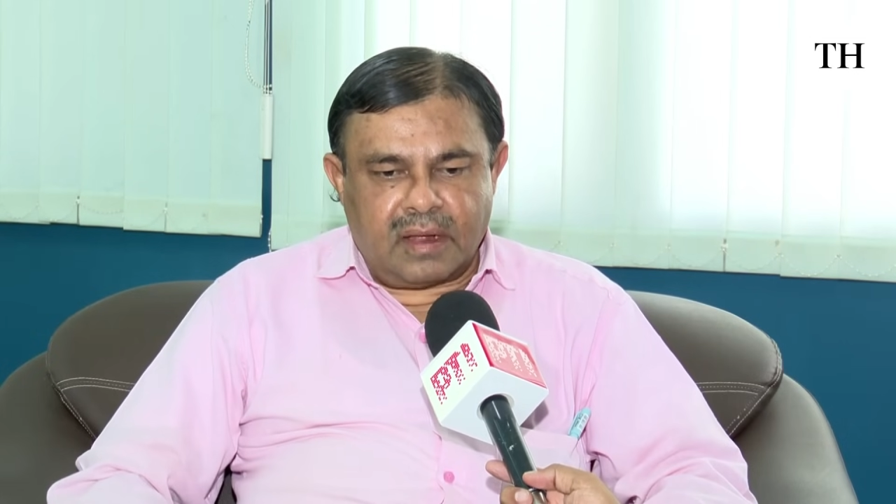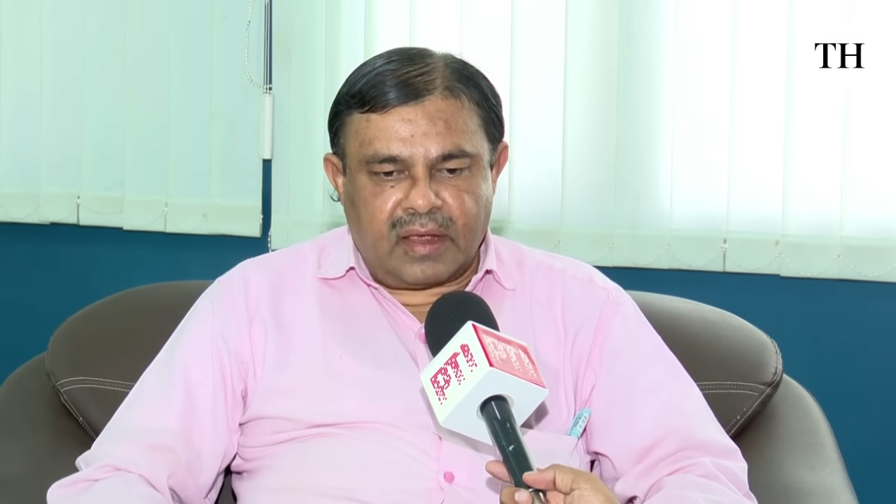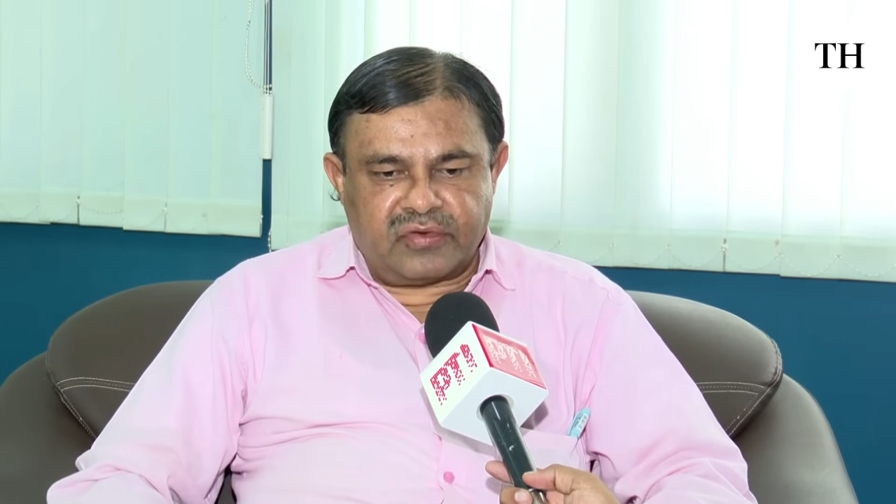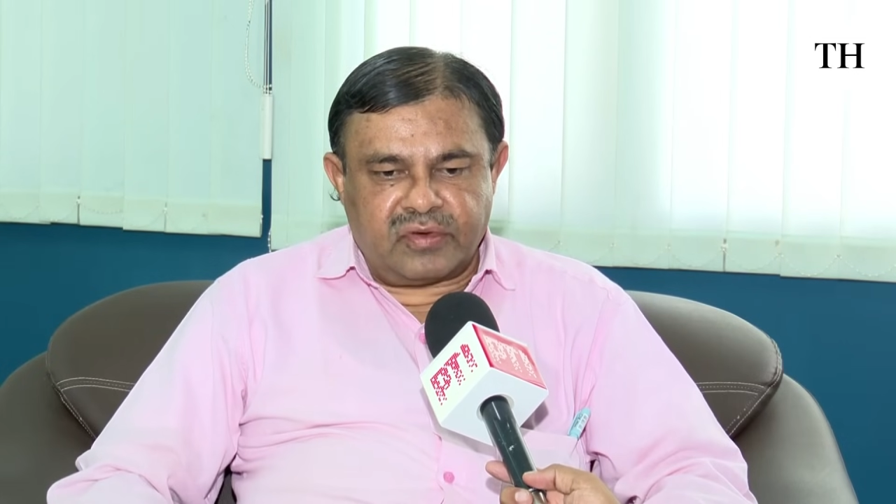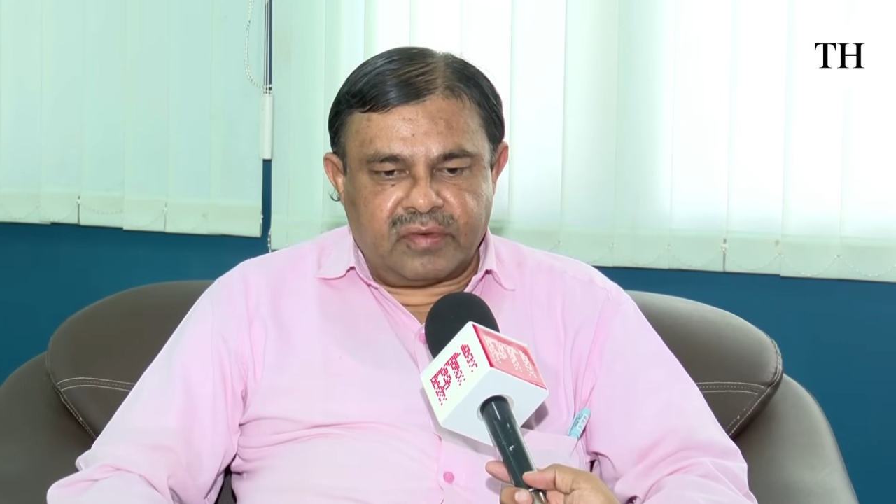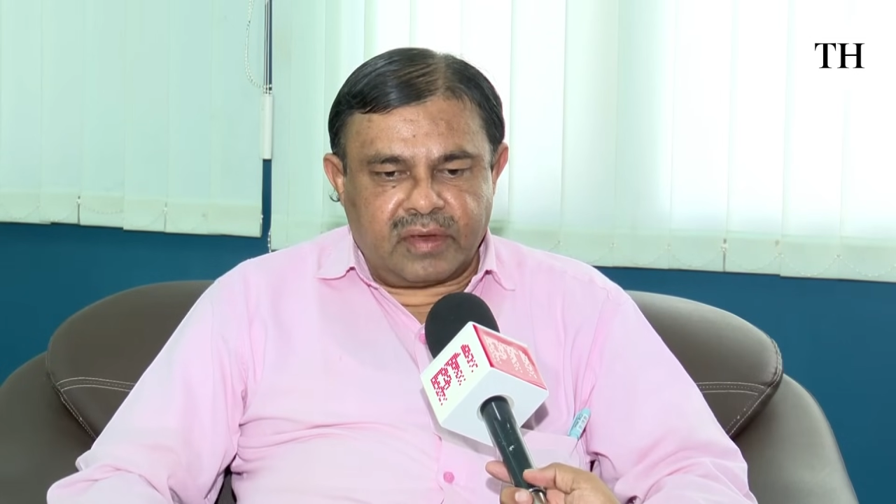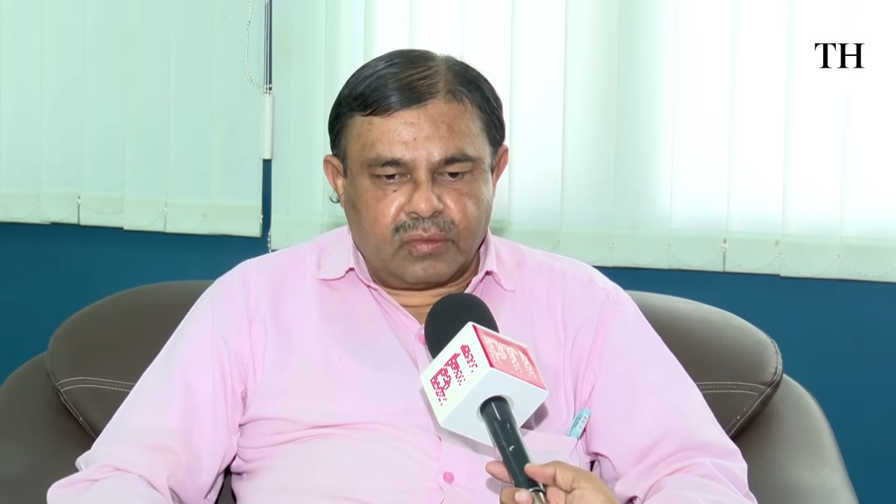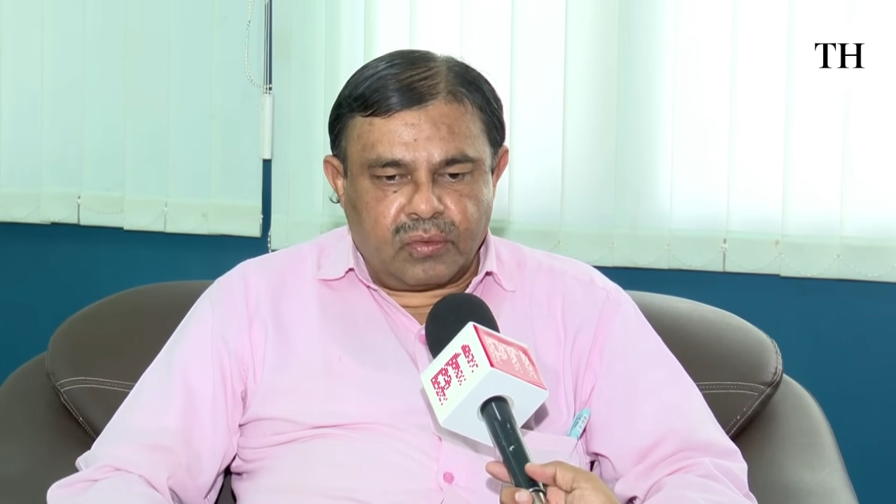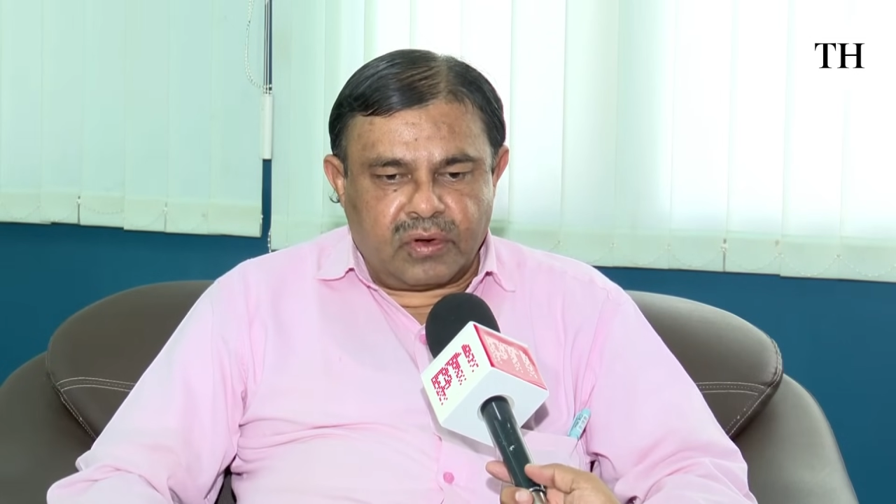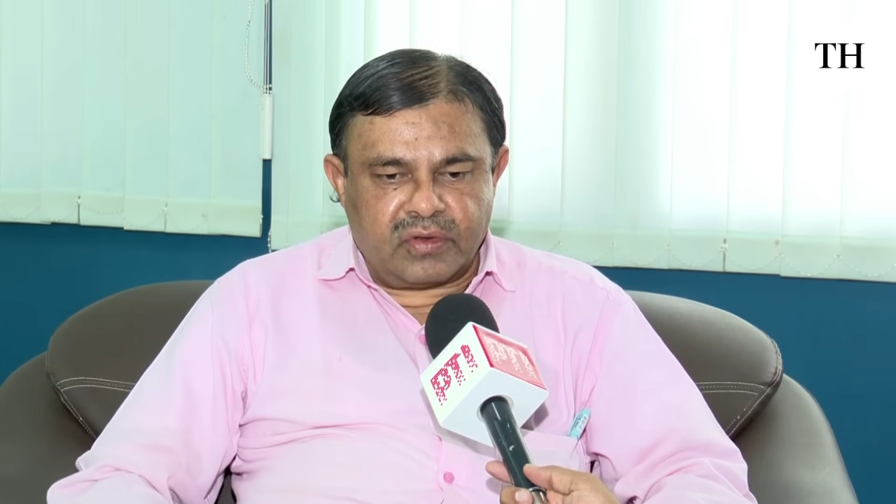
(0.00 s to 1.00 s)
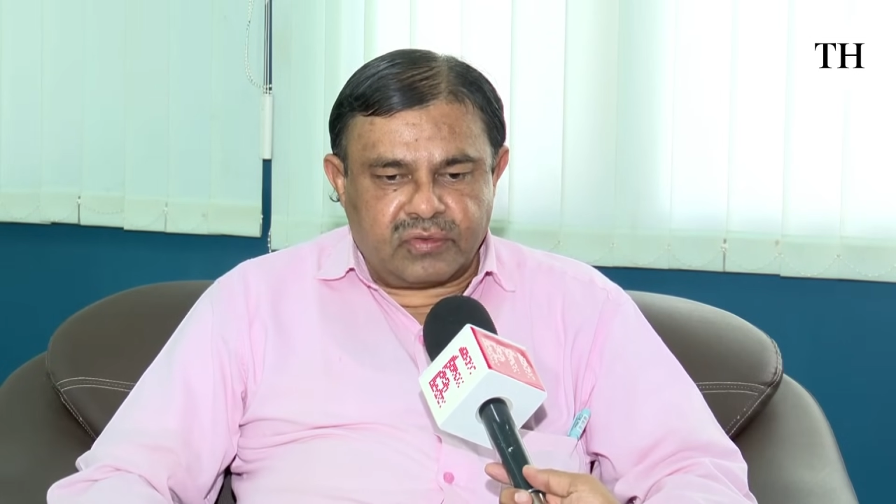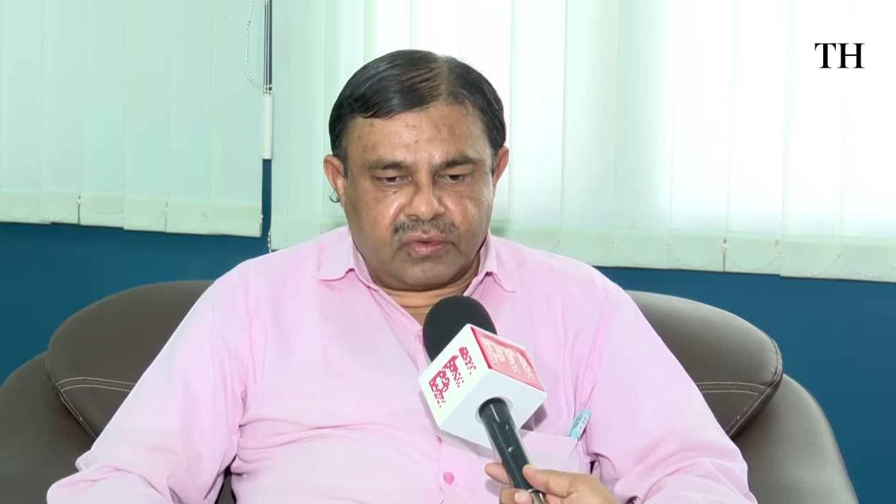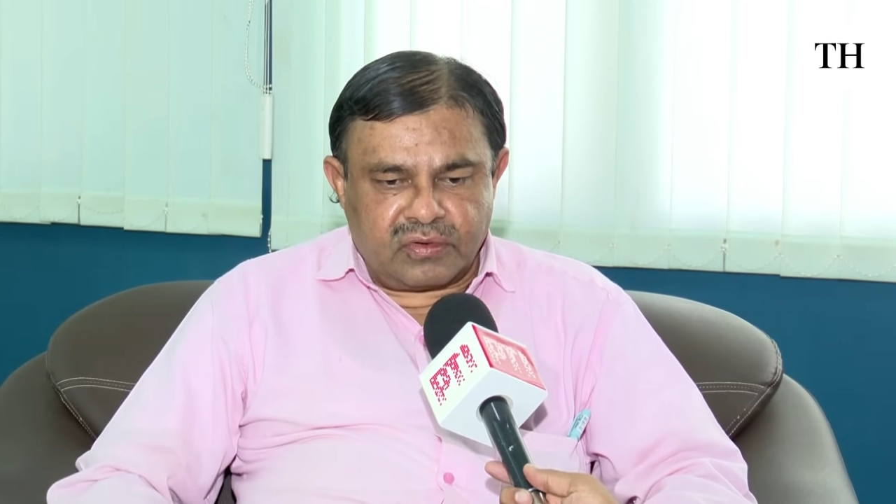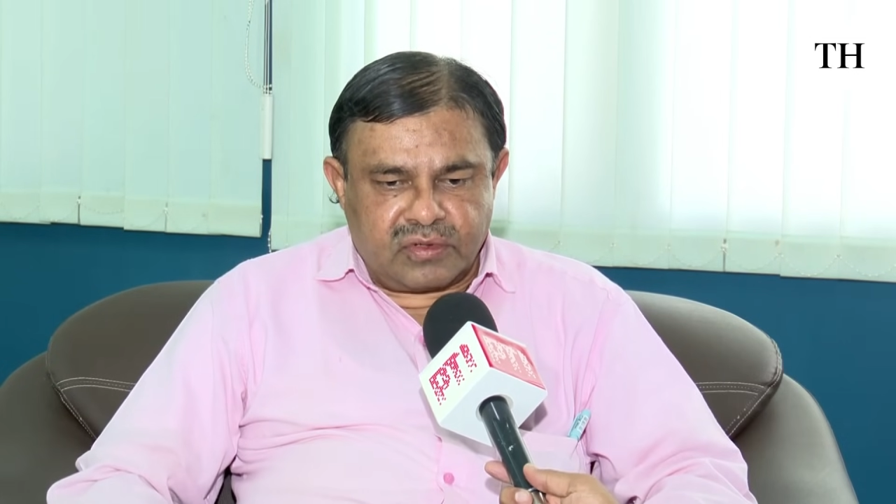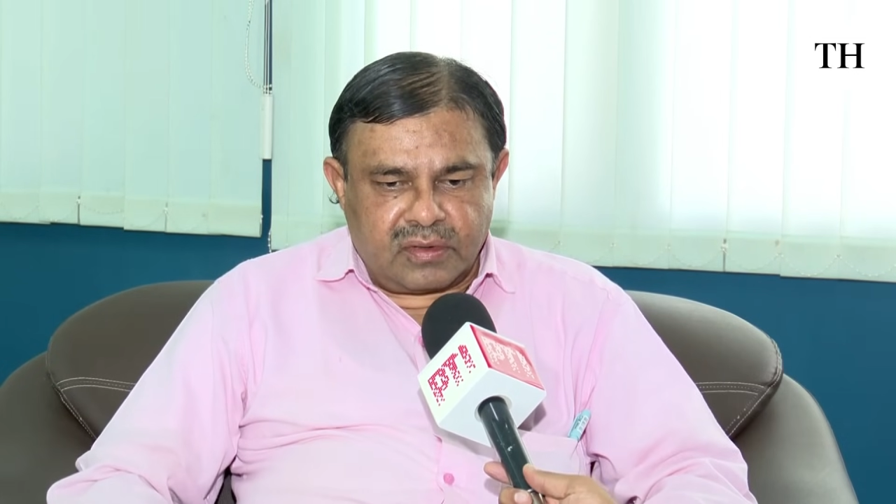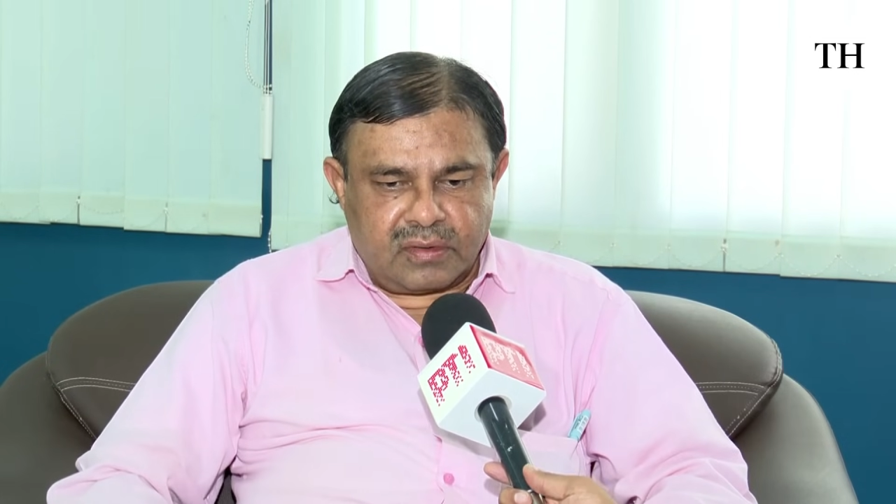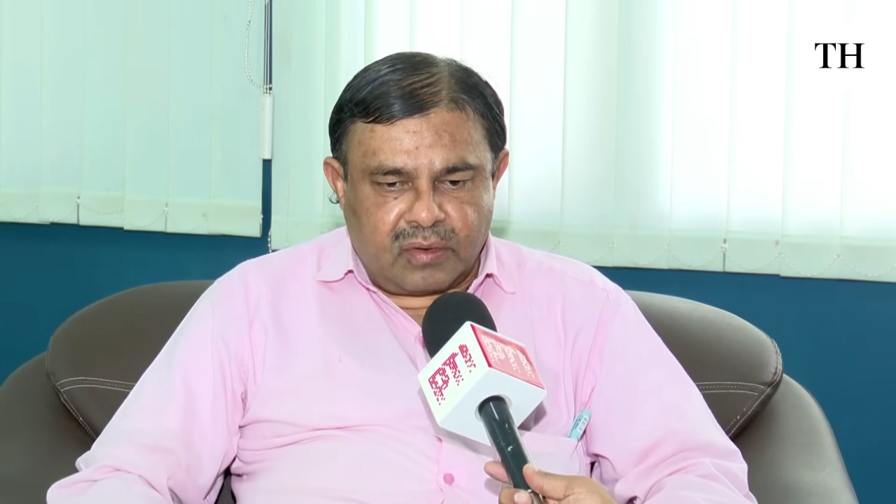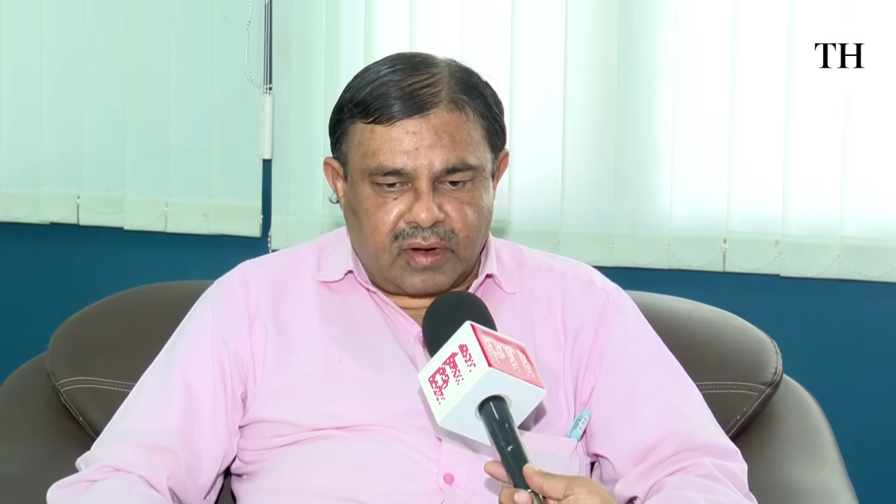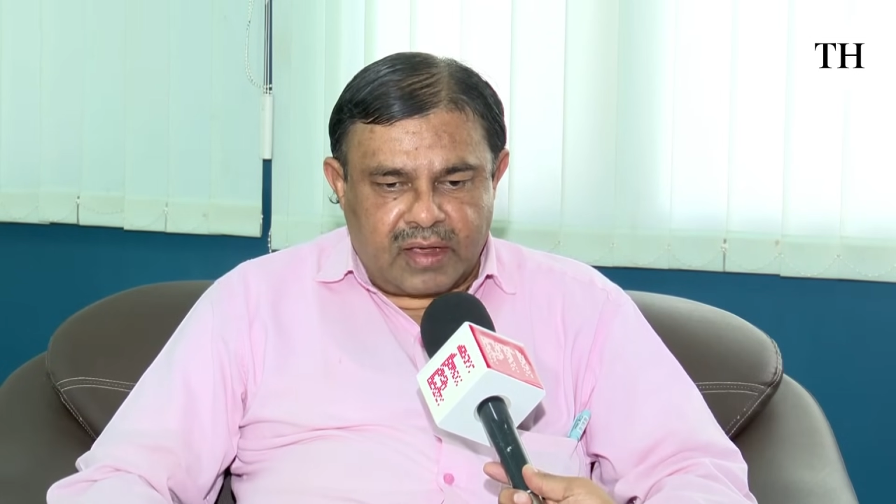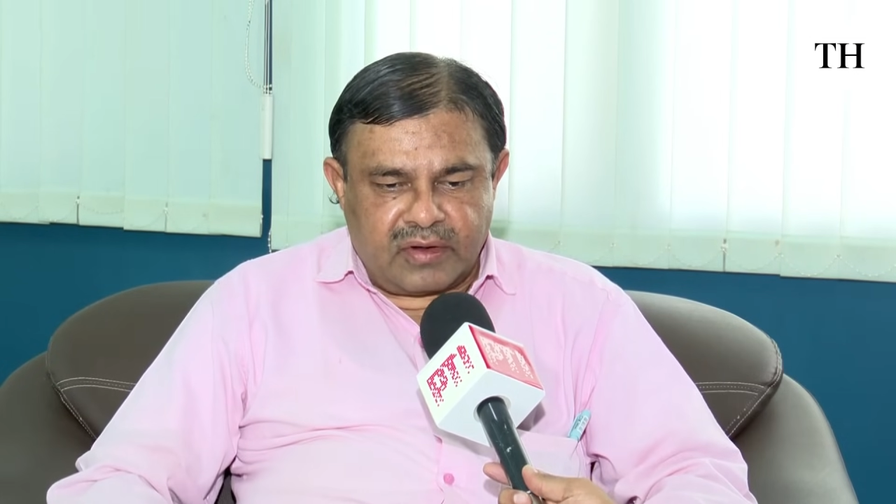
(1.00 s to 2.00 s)
achieving good resolution
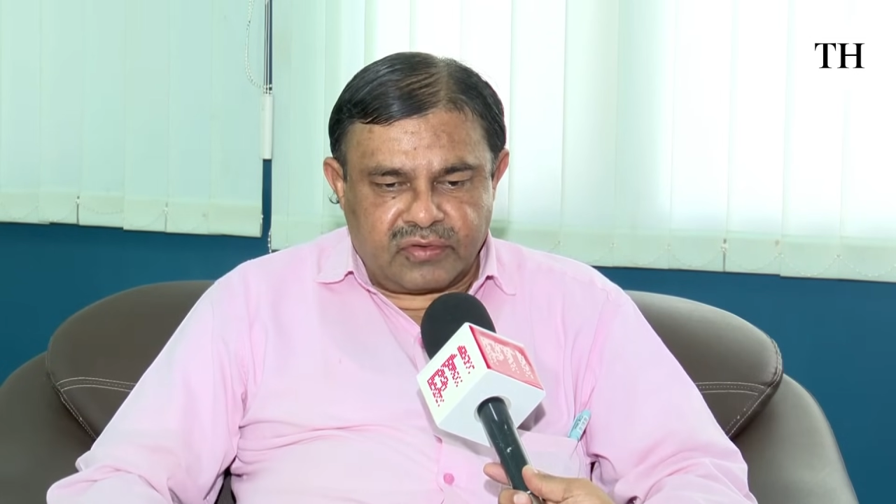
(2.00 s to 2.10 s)
or high